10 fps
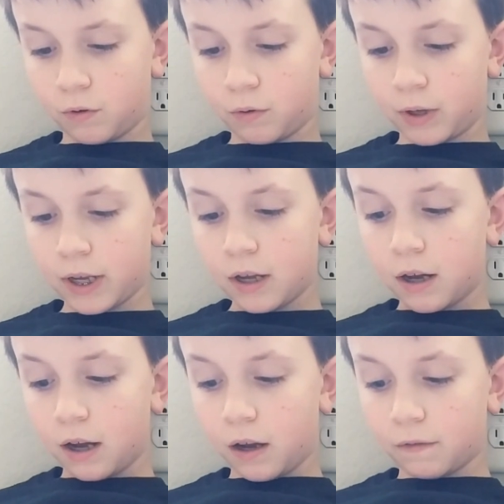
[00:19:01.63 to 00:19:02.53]
door
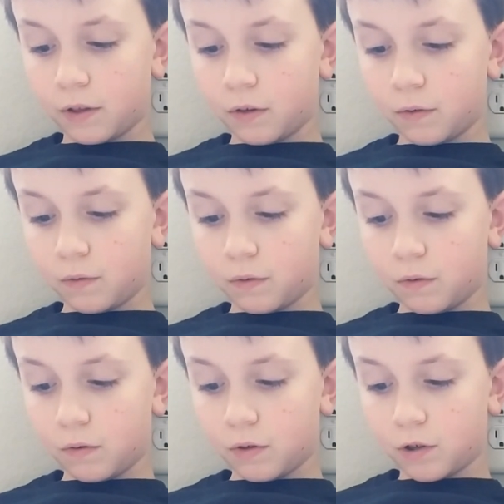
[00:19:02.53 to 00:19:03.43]
of the
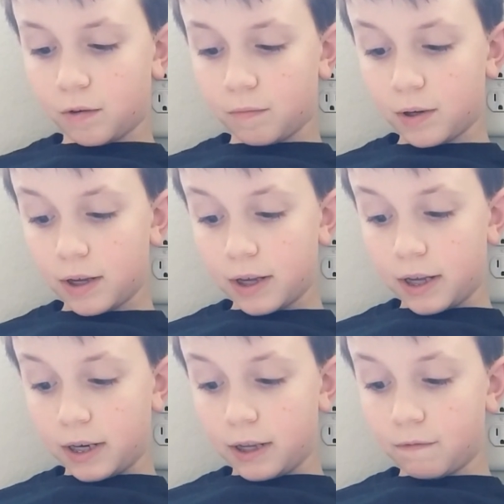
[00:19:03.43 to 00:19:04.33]
wardrobe,
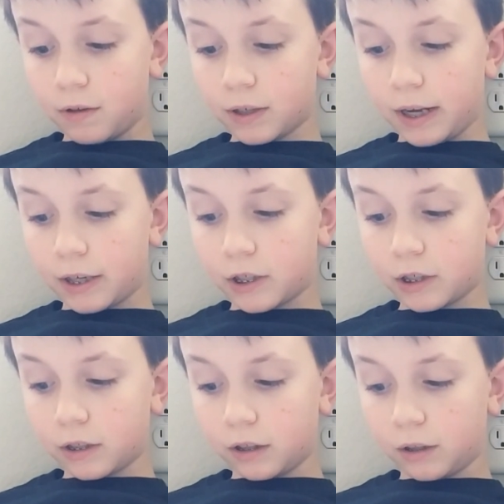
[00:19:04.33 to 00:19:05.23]
and even catch a
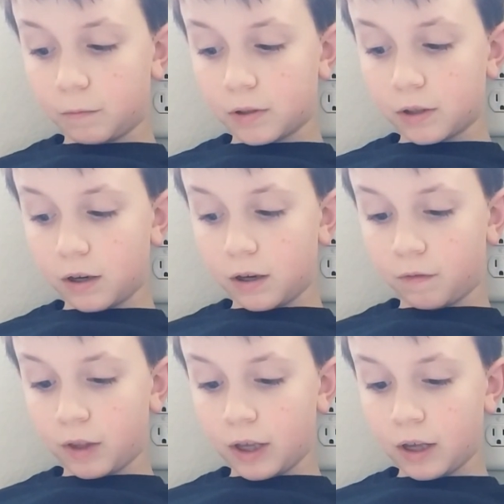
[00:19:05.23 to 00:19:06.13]
glimpse
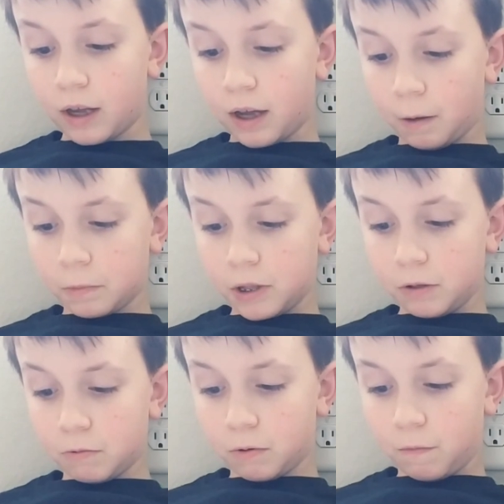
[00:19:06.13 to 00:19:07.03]
of the
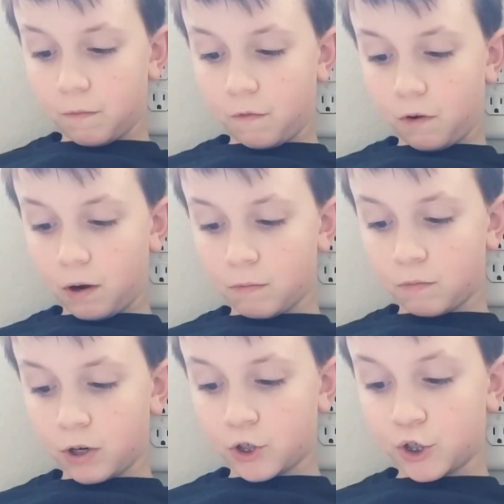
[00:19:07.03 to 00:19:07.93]
empty room from
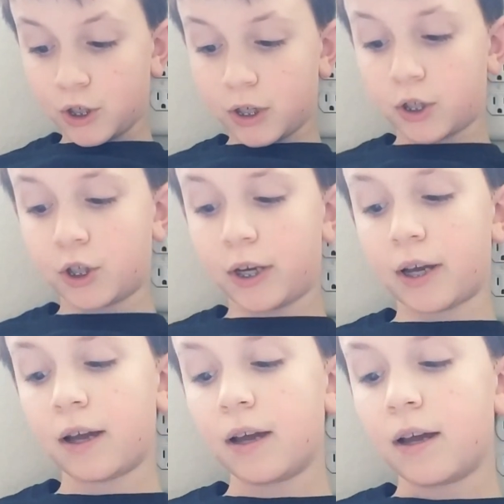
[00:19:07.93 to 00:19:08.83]
which
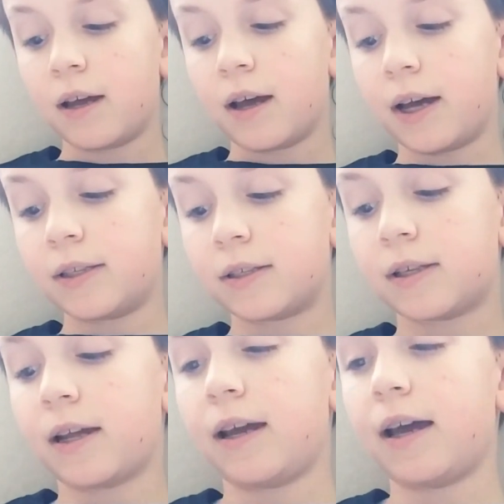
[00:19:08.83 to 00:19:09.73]
she had
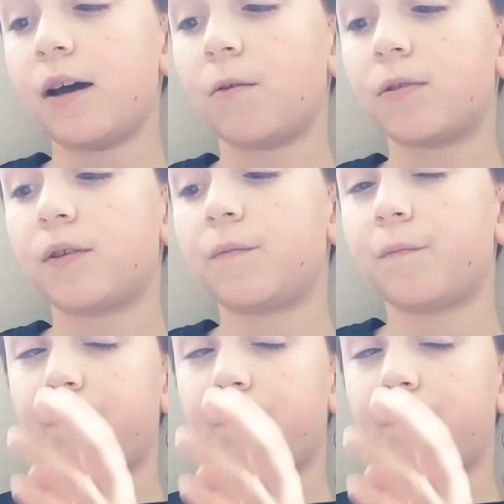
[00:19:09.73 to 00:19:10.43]
set out.